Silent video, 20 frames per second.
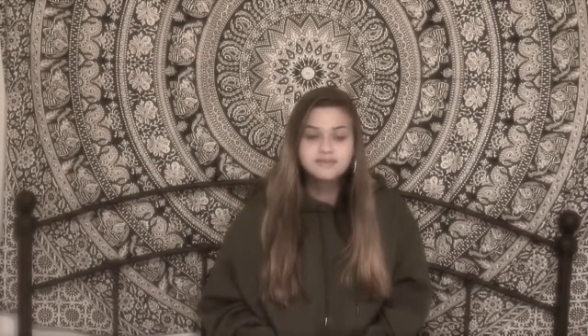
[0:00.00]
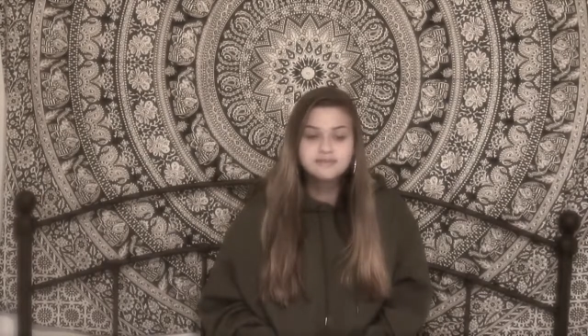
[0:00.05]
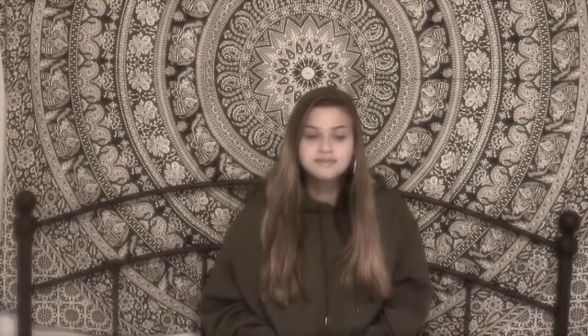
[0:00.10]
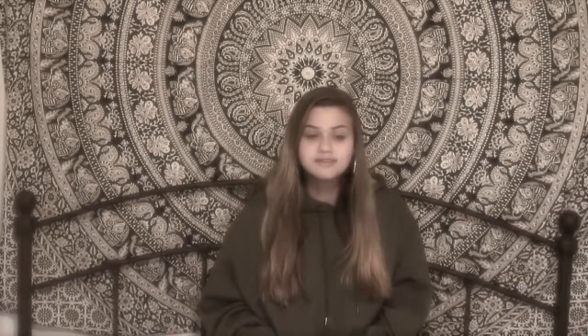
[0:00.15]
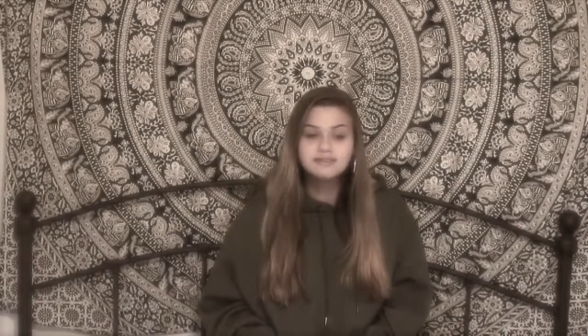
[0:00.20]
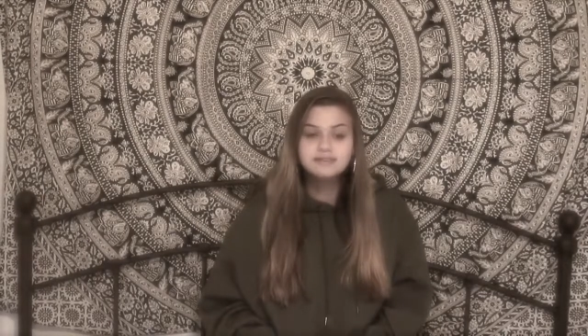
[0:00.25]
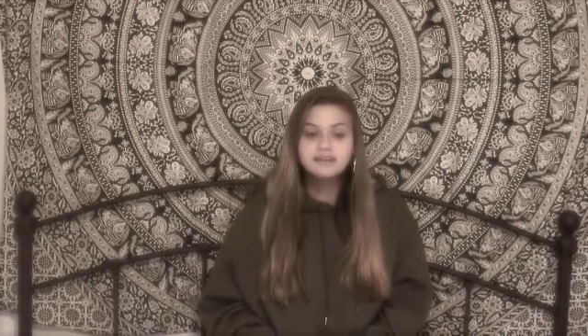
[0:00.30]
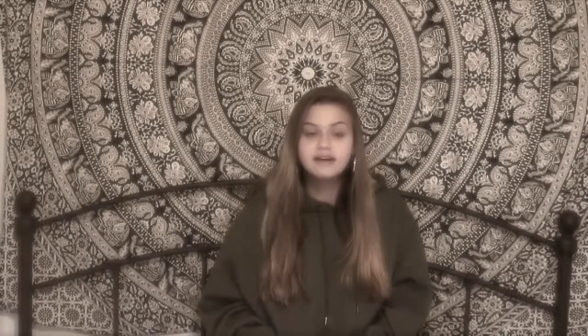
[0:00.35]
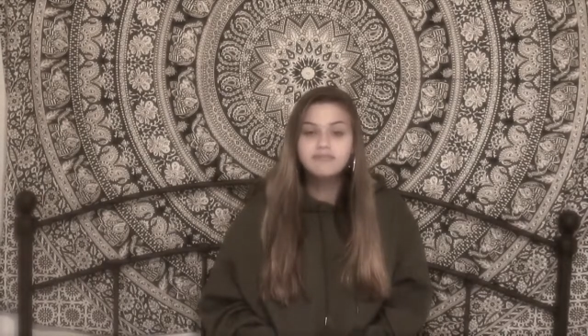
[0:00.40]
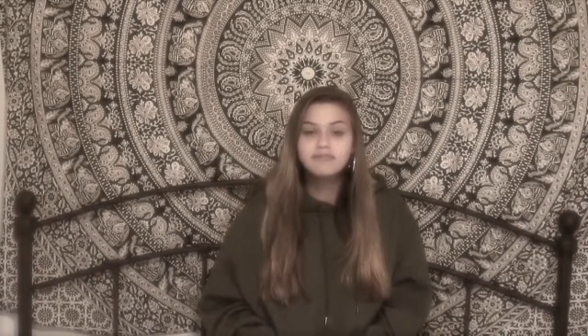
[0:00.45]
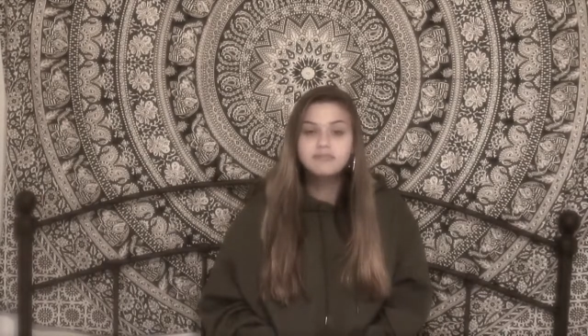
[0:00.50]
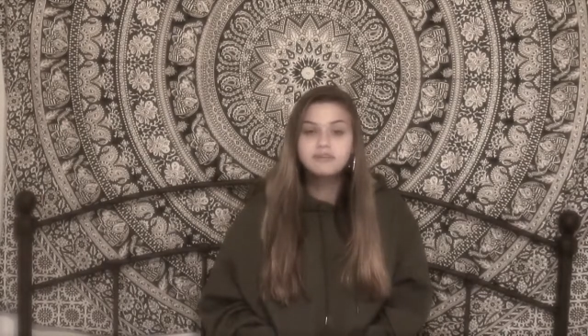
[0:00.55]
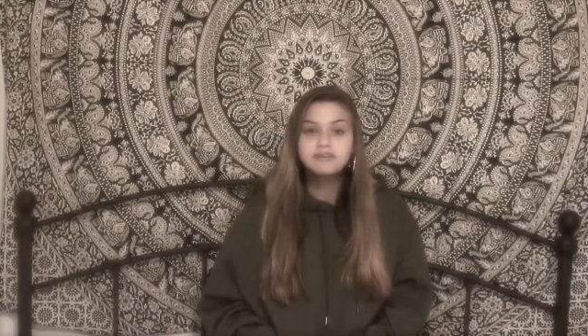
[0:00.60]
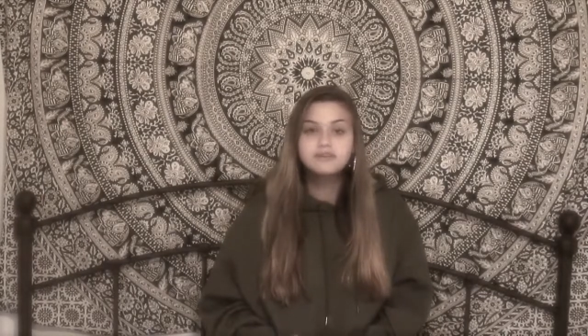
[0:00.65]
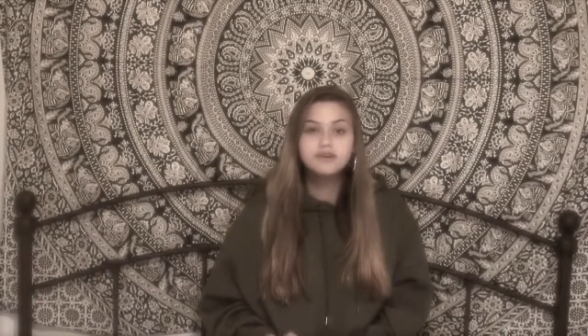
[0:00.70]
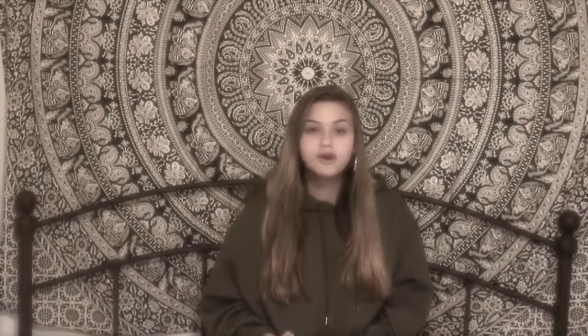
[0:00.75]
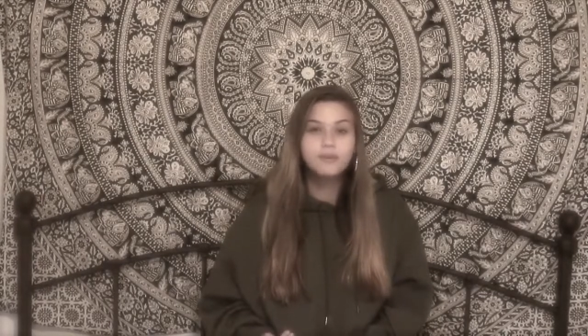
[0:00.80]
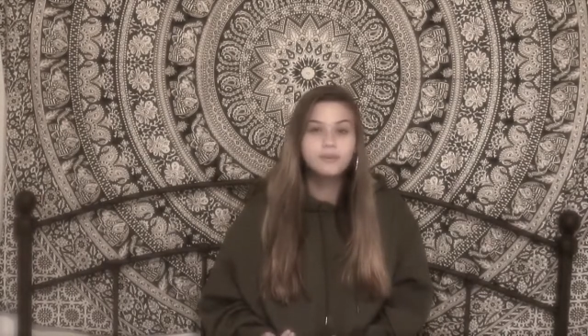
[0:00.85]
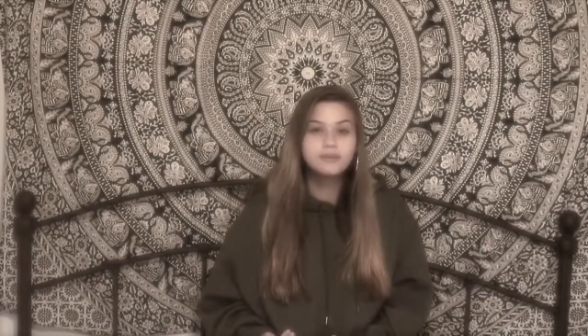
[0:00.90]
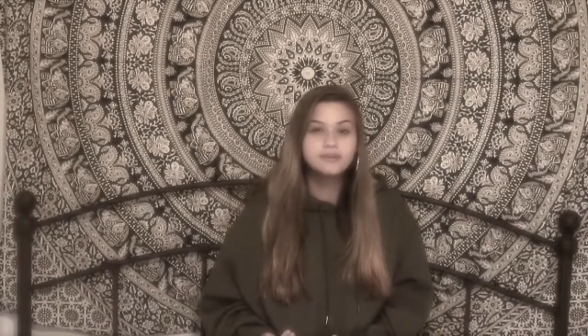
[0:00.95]
because they
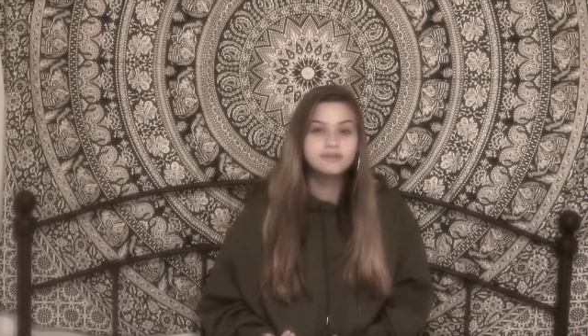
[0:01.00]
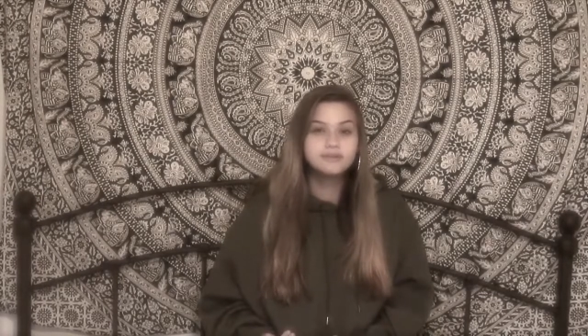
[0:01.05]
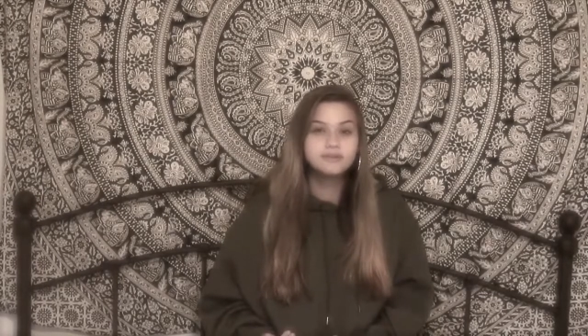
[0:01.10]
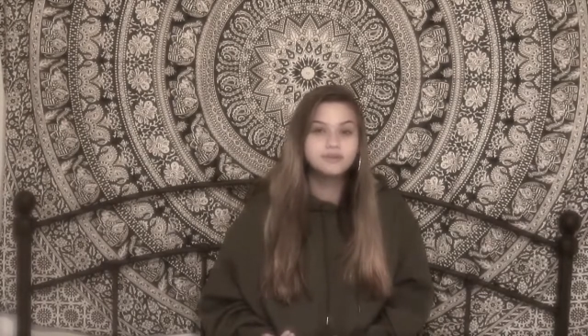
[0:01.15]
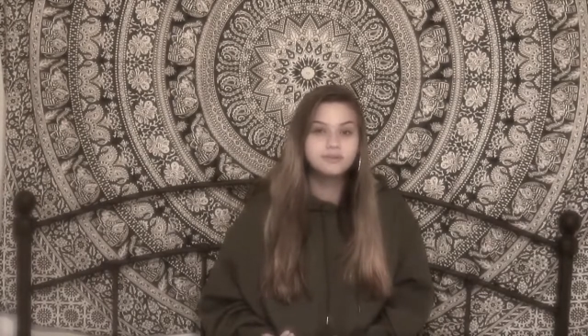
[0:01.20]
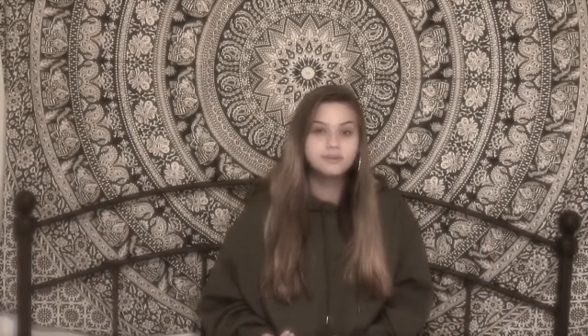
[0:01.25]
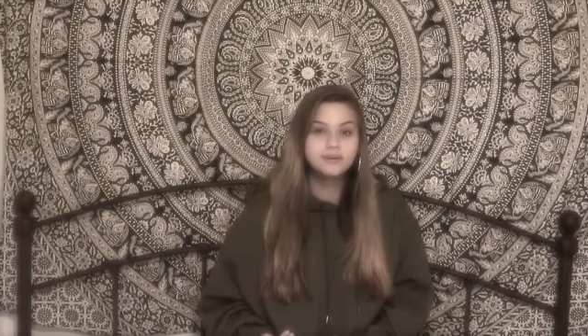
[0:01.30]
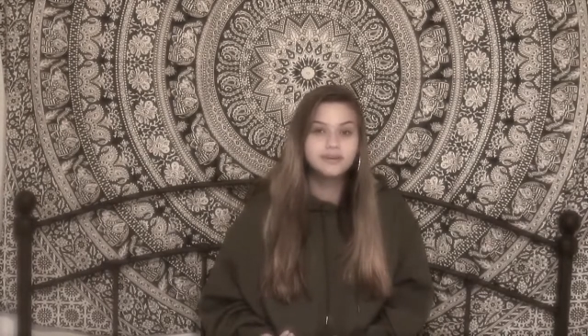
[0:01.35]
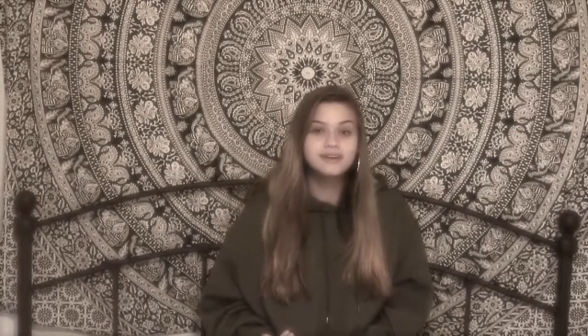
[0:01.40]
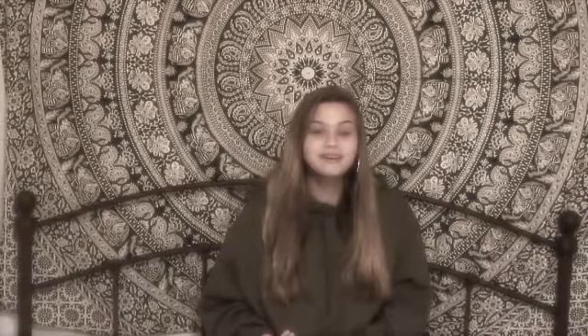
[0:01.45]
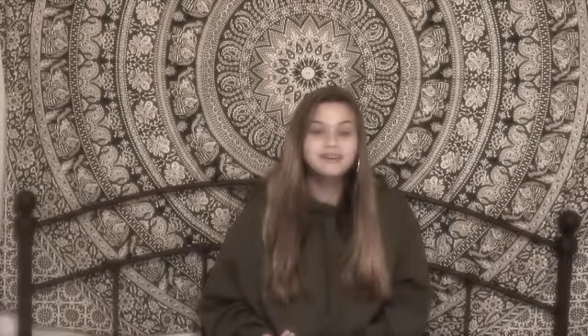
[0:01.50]
definitely know what they're